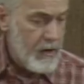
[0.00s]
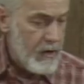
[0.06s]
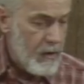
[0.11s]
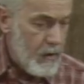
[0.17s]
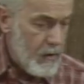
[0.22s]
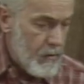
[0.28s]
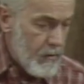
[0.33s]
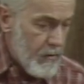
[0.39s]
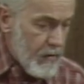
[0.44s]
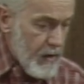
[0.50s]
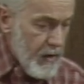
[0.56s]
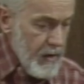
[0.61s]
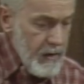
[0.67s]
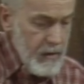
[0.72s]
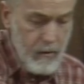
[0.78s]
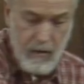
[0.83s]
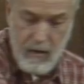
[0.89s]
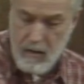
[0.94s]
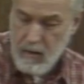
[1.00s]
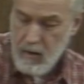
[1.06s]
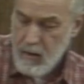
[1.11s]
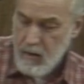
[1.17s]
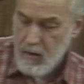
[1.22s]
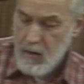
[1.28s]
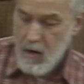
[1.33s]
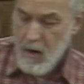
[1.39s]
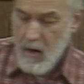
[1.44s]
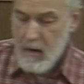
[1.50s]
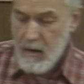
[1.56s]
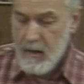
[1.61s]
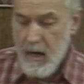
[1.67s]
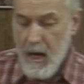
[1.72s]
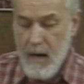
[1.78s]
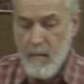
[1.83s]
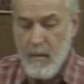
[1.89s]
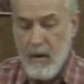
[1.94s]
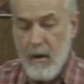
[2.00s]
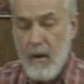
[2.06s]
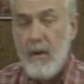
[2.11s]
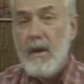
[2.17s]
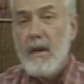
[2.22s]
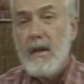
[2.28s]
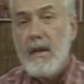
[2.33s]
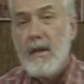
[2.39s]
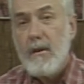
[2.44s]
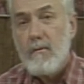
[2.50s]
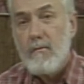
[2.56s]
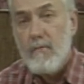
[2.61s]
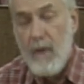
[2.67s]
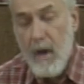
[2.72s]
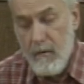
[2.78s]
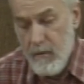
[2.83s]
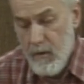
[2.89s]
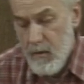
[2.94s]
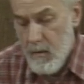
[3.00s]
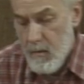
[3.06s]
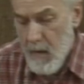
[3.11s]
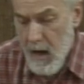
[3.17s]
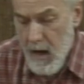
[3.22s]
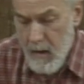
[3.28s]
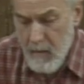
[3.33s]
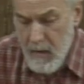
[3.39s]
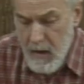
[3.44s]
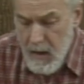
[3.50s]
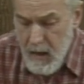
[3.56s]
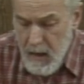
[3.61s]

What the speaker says: glue things, we learned a long time ago, you need to roughen them up.